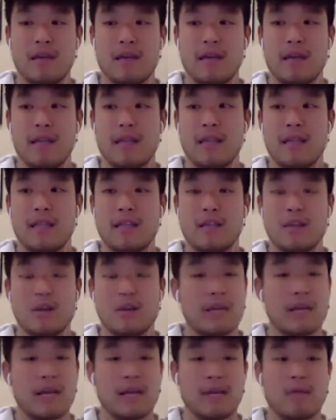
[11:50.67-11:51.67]
and then you know
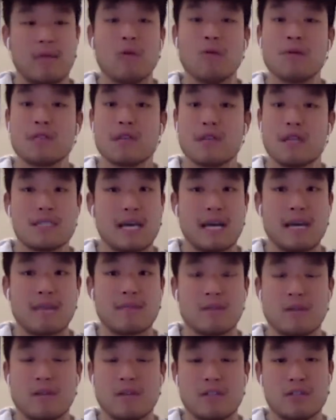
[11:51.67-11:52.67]
like i'm always on a
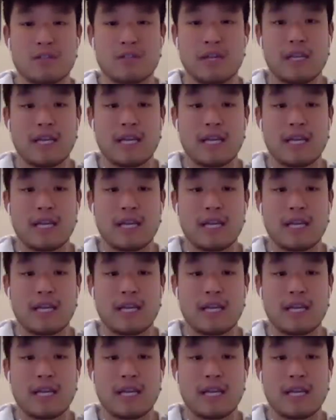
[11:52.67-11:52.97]
time crunch right